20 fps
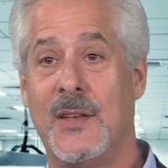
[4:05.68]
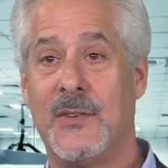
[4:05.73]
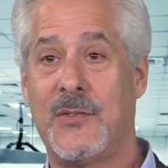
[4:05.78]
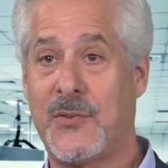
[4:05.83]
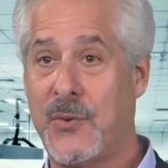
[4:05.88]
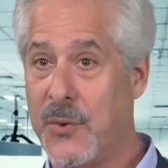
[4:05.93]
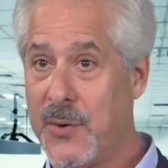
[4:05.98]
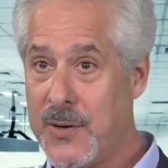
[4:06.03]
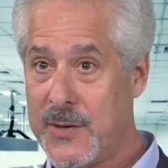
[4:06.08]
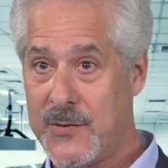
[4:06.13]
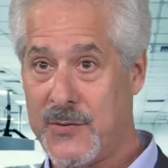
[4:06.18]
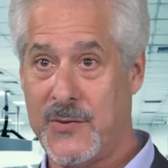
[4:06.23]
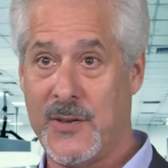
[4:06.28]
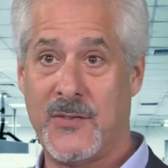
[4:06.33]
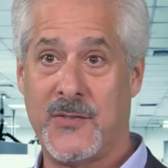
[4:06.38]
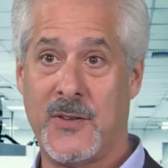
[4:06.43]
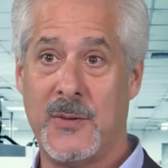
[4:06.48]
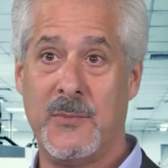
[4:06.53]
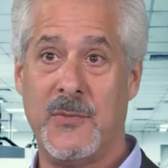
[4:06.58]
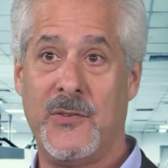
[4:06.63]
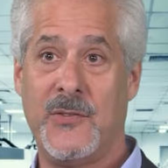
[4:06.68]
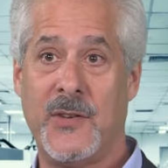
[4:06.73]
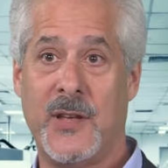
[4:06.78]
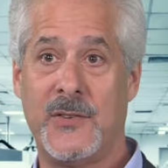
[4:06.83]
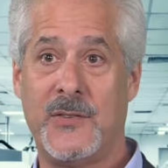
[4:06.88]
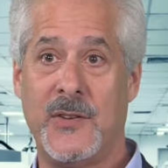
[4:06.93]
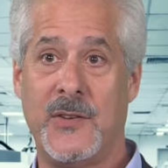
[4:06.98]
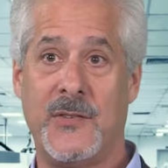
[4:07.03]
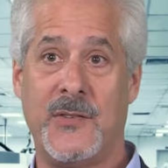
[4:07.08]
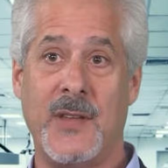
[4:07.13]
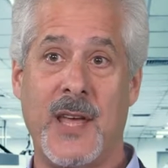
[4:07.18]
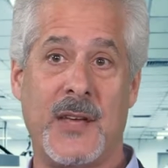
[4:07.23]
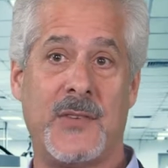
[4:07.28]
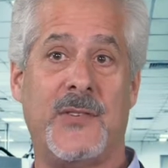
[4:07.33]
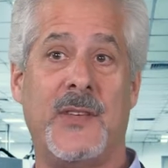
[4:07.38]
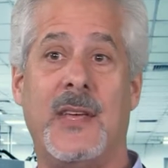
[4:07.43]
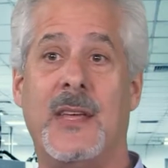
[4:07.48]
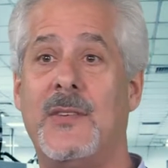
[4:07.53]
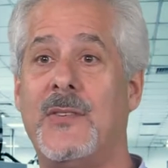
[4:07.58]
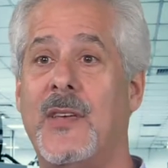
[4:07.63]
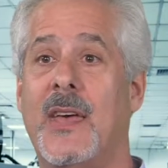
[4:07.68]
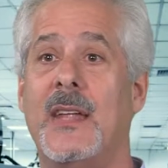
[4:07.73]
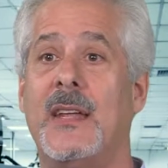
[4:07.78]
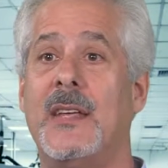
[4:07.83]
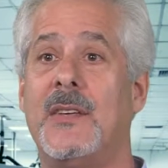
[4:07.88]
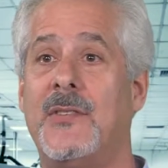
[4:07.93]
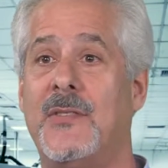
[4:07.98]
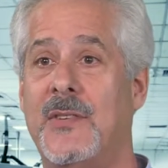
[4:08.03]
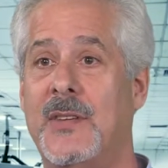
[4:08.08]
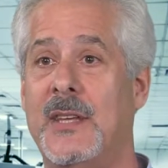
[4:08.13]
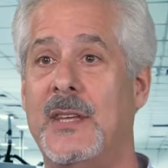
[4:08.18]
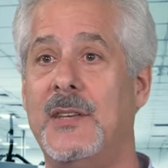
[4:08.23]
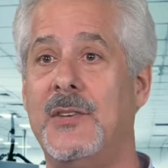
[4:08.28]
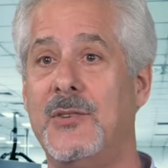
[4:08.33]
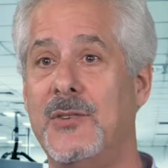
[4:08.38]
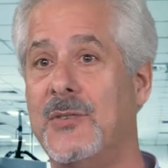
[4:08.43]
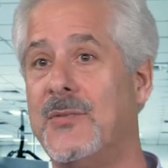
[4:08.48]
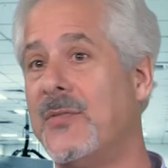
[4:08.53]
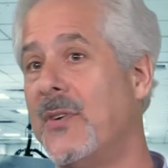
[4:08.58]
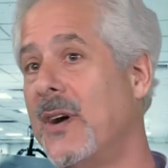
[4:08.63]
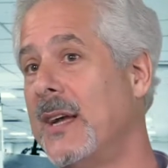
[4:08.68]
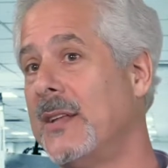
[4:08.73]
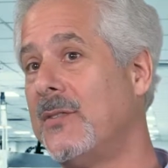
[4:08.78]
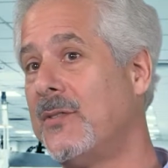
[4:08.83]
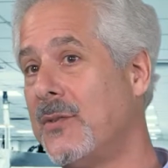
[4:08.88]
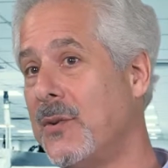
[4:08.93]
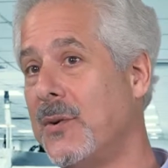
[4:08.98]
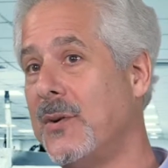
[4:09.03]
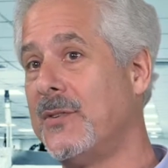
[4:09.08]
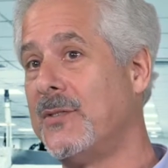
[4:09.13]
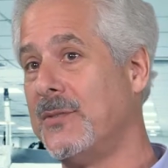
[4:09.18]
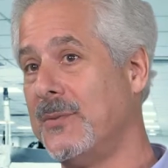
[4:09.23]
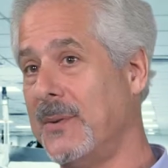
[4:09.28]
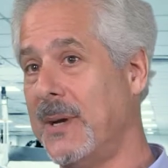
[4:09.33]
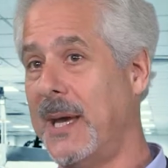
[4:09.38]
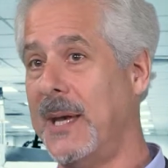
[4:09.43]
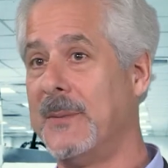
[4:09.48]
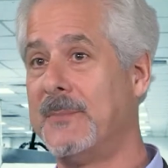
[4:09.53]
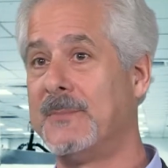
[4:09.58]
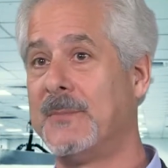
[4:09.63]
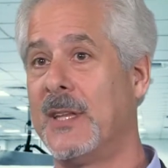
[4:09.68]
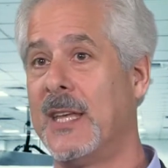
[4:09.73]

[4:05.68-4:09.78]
Storage systems, such as Nexan's NST Unified Storage Array,